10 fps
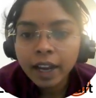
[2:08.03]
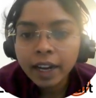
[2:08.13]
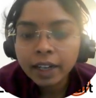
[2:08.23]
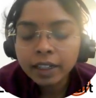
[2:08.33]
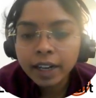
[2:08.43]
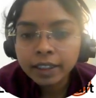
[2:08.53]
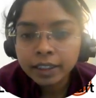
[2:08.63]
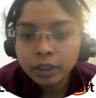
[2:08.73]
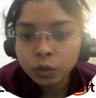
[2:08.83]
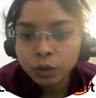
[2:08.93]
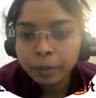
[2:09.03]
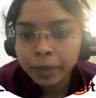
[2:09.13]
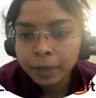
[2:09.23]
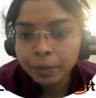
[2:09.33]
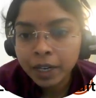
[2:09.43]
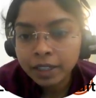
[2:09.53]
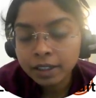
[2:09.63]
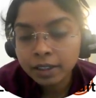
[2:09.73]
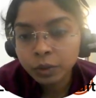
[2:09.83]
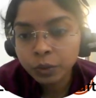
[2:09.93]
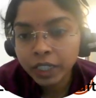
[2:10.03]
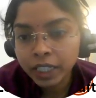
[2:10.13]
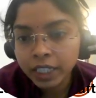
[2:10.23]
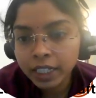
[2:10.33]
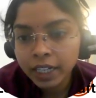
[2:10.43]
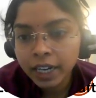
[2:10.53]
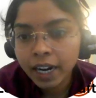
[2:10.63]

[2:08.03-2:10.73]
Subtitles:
at node B passes to E